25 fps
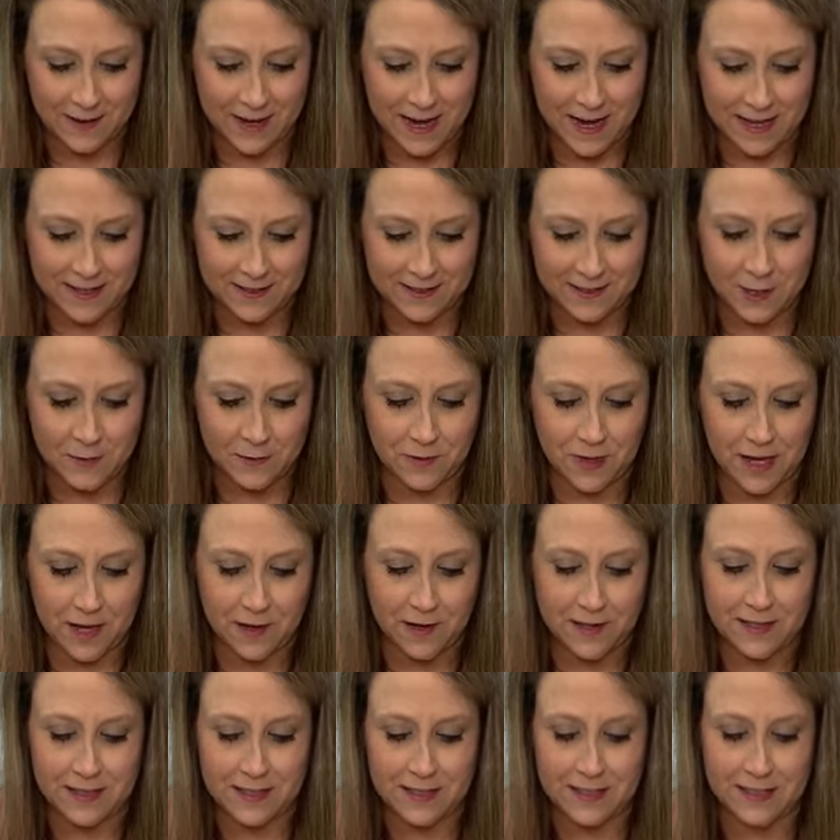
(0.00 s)
okay, so
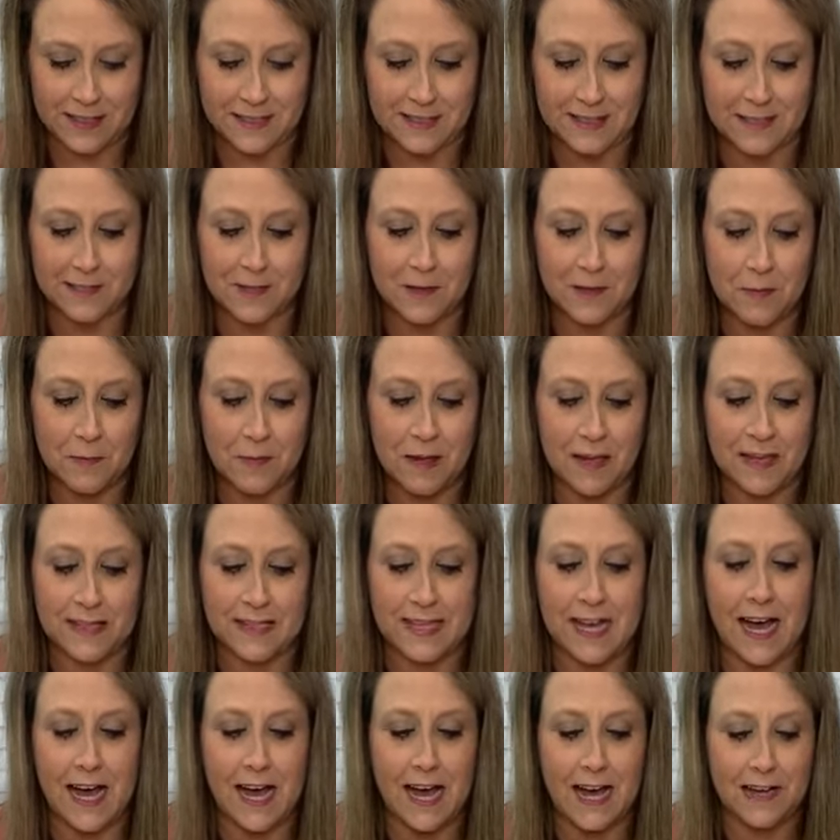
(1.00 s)
there's, this is gonna be his
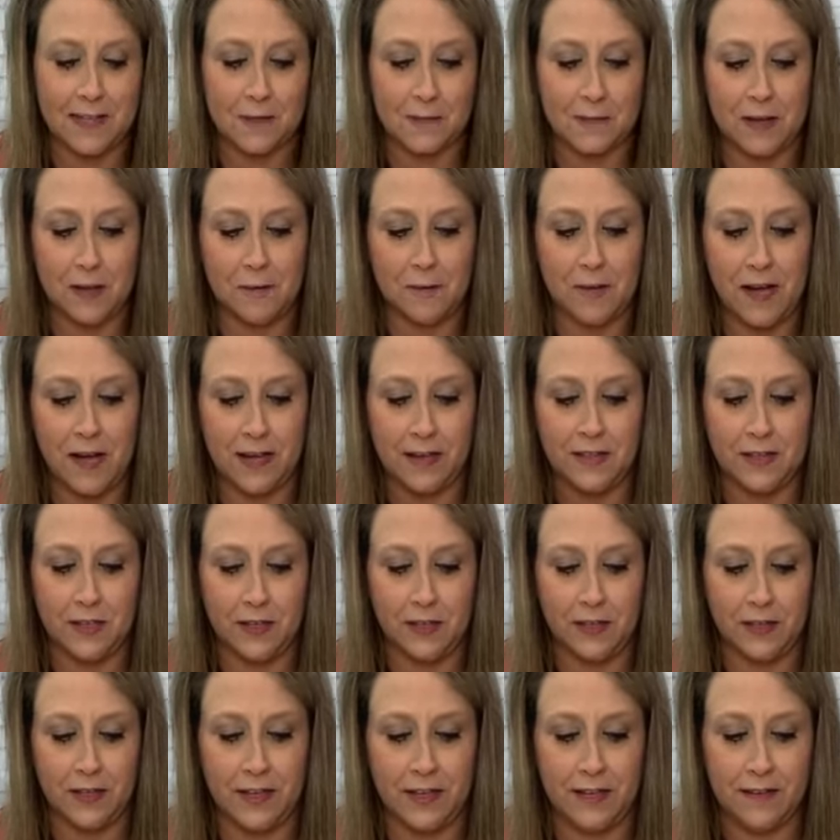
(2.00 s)
eyes, but I'm not
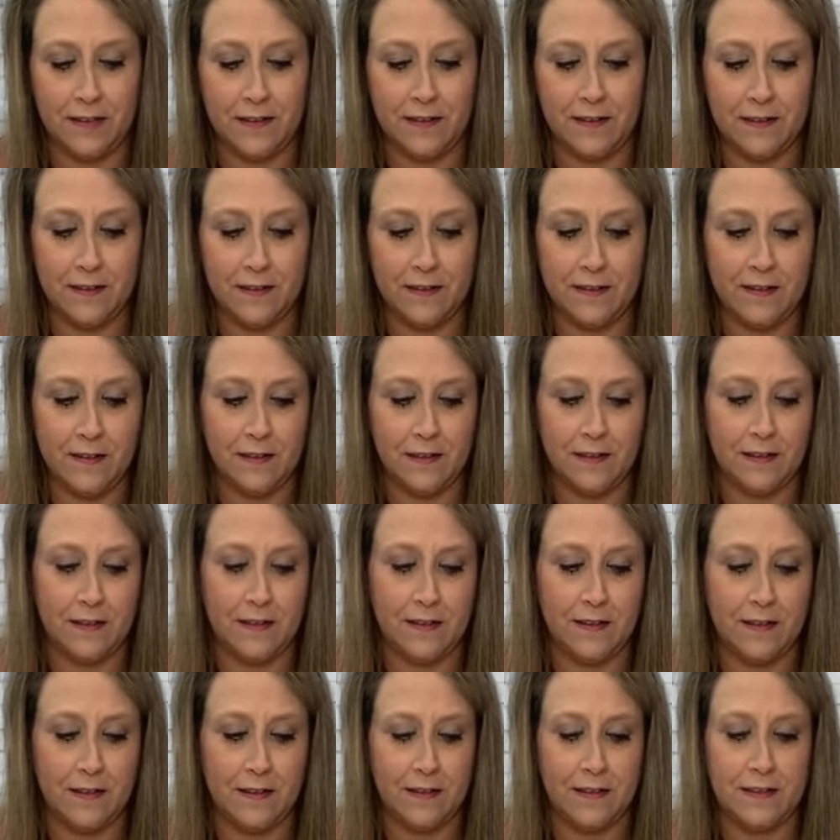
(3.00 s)
done.
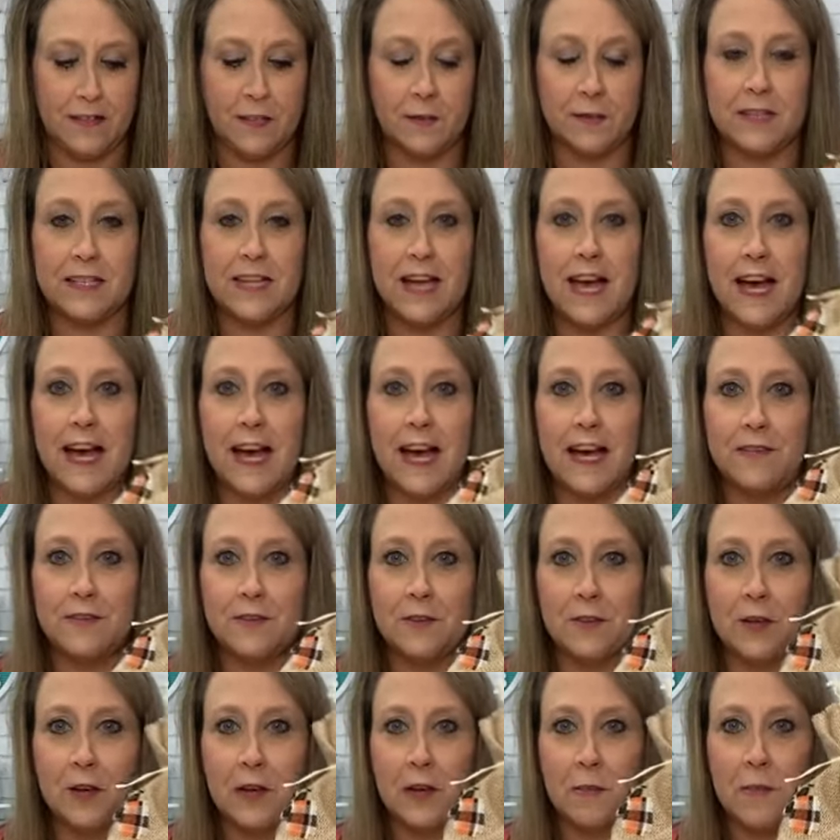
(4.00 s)
So his eyes
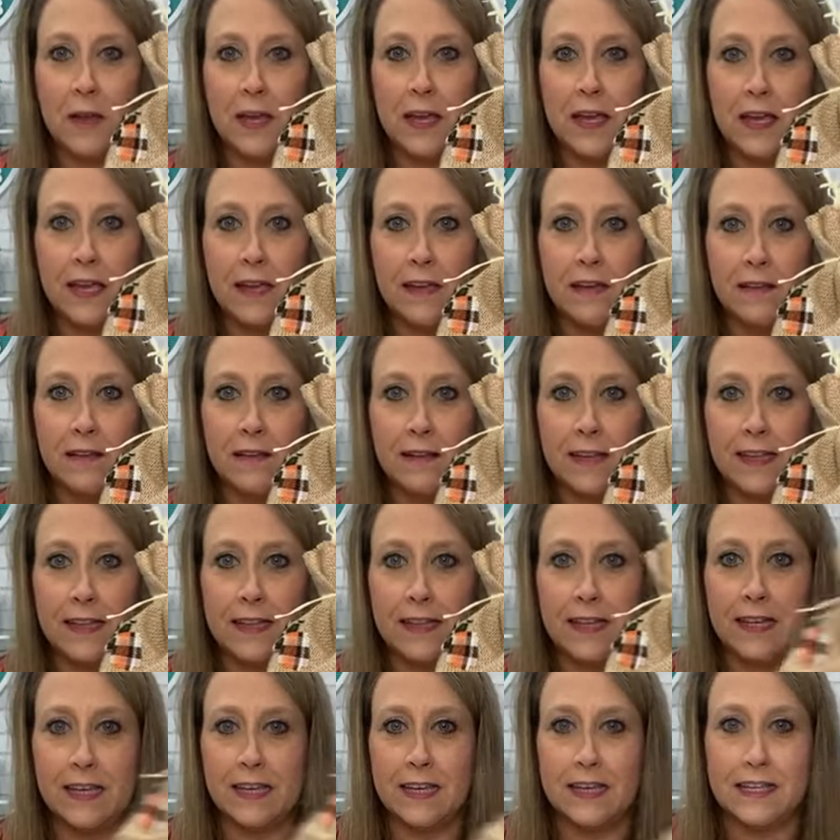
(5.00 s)
are gonna be like
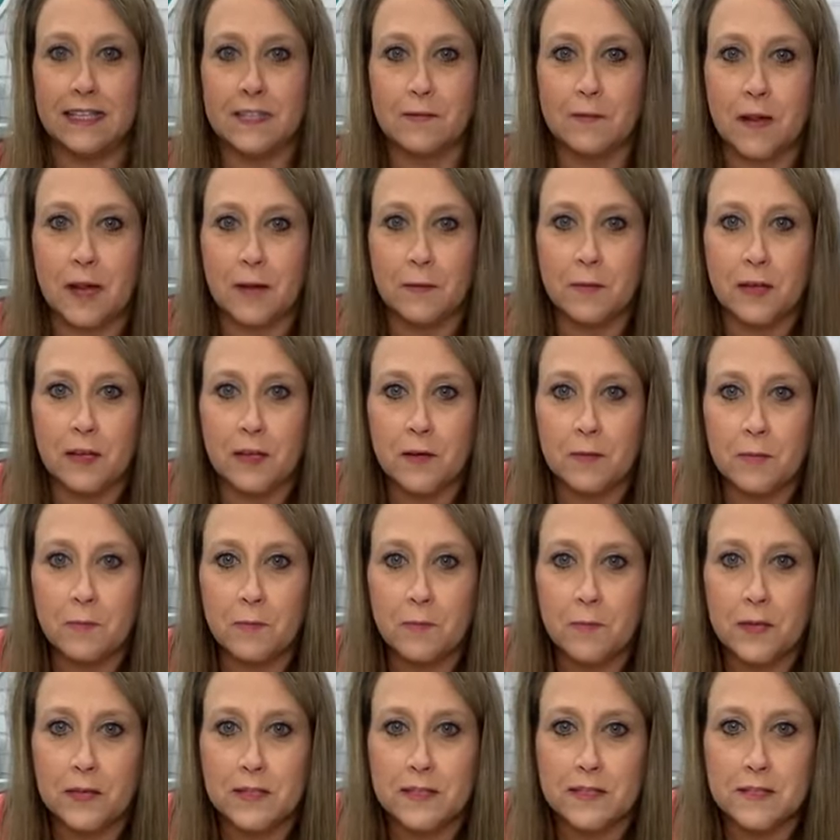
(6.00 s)
this, but I'm gonna
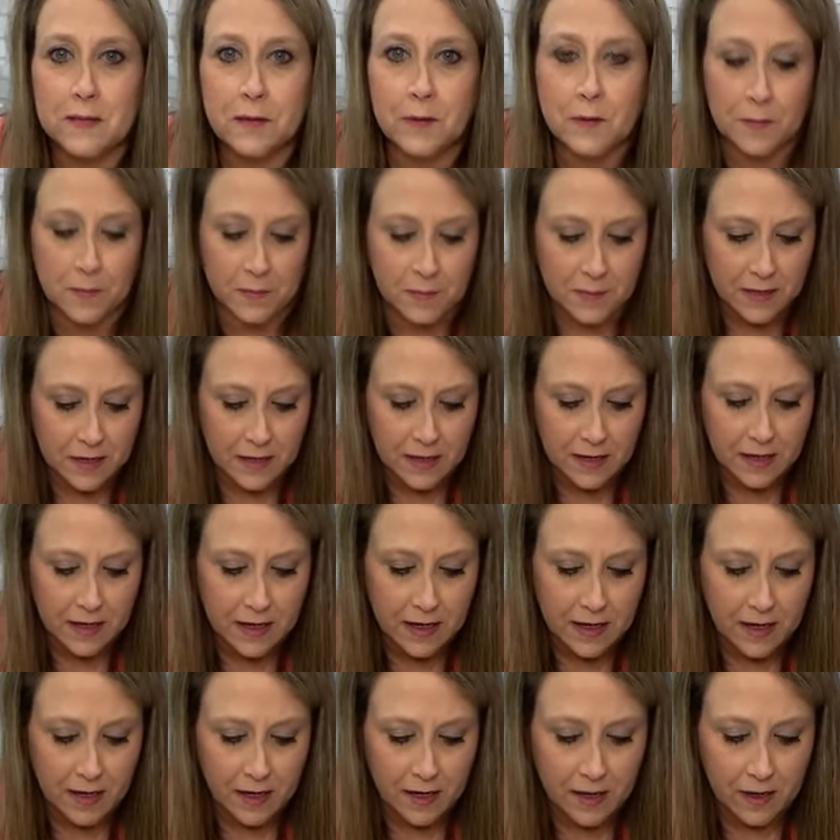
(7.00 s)
put some,
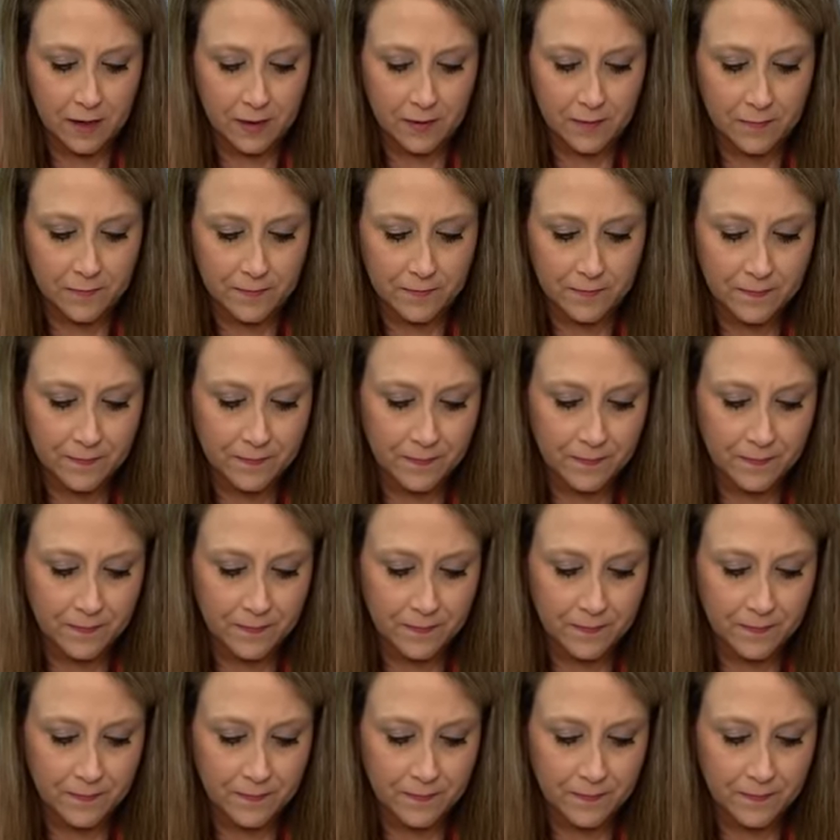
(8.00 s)
um,